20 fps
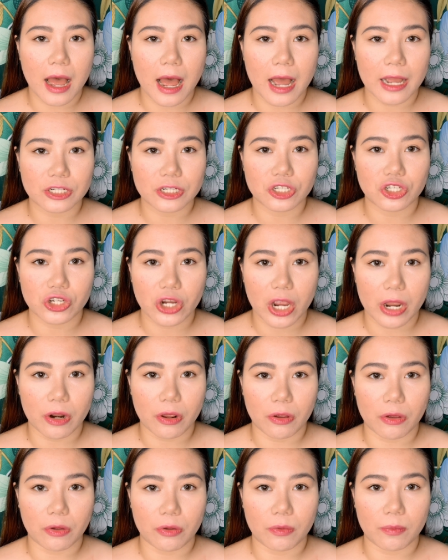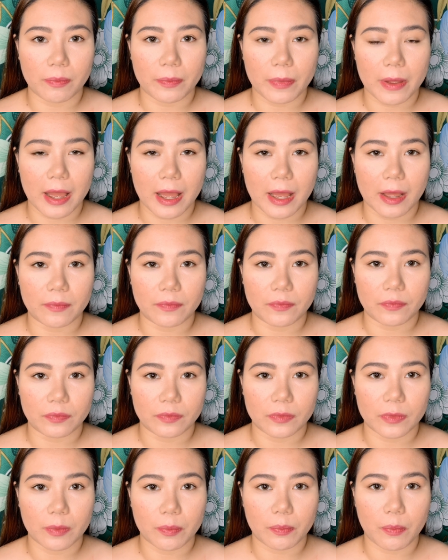eyeshadow
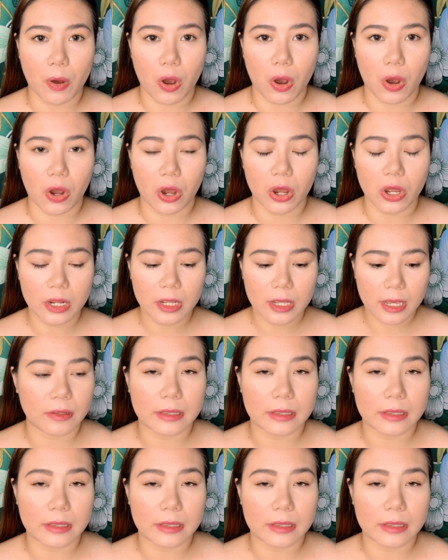pot.